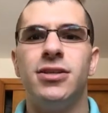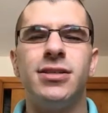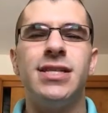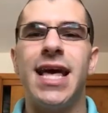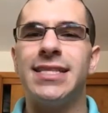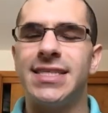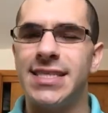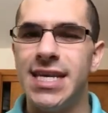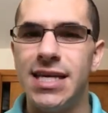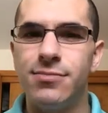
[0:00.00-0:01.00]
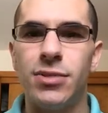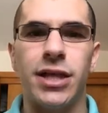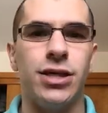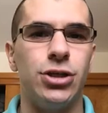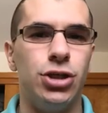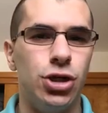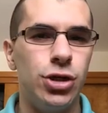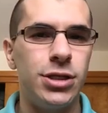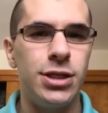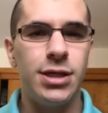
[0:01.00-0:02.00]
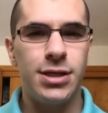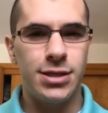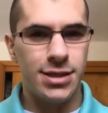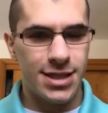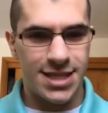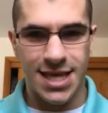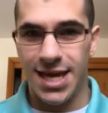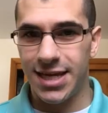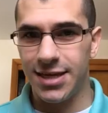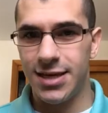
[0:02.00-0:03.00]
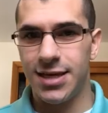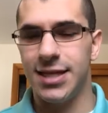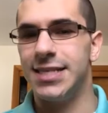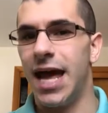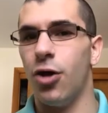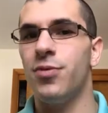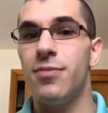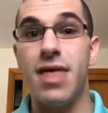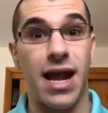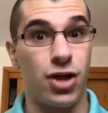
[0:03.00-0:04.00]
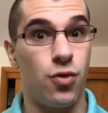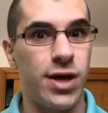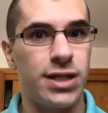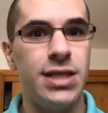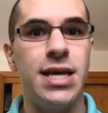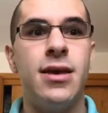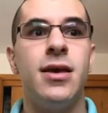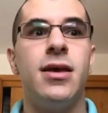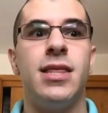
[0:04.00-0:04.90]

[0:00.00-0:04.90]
Doesn't that seem like a good thing, is to help them that quickly?